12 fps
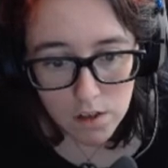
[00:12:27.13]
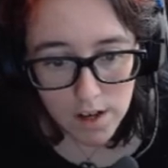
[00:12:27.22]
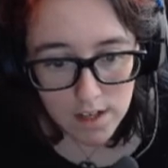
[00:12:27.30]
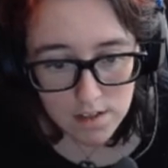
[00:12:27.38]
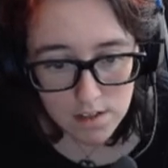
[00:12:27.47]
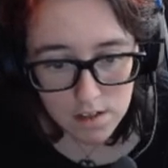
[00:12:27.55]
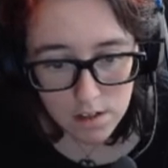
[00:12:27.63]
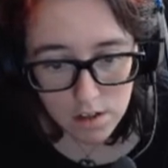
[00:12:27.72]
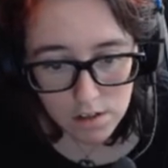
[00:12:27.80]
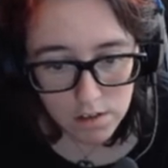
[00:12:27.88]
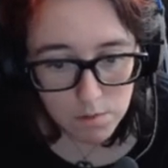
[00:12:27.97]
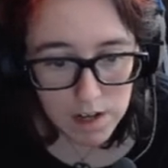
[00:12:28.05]
Correct.
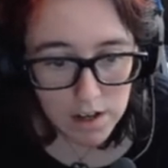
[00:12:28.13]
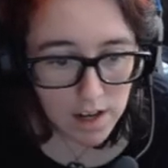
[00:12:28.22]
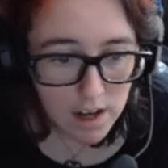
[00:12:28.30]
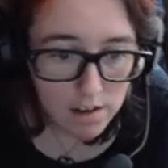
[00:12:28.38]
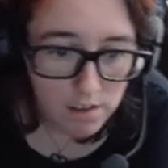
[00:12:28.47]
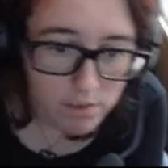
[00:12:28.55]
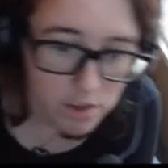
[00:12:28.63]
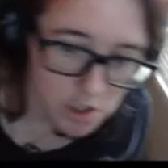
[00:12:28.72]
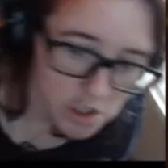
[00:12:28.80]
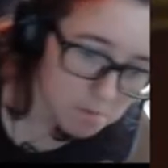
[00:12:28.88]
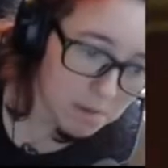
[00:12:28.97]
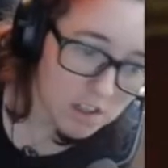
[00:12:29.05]
The only route out of the
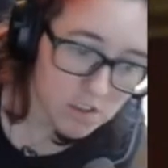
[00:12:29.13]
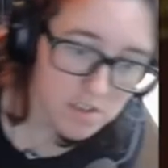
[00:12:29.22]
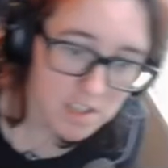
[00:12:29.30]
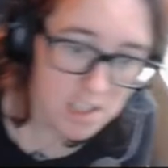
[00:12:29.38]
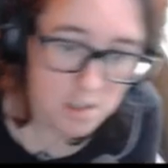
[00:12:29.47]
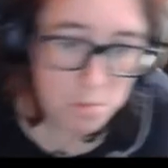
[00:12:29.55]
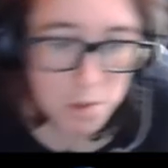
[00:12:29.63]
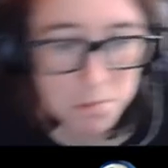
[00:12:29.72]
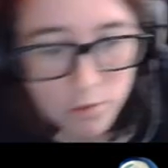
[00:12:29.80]
village had been closed since well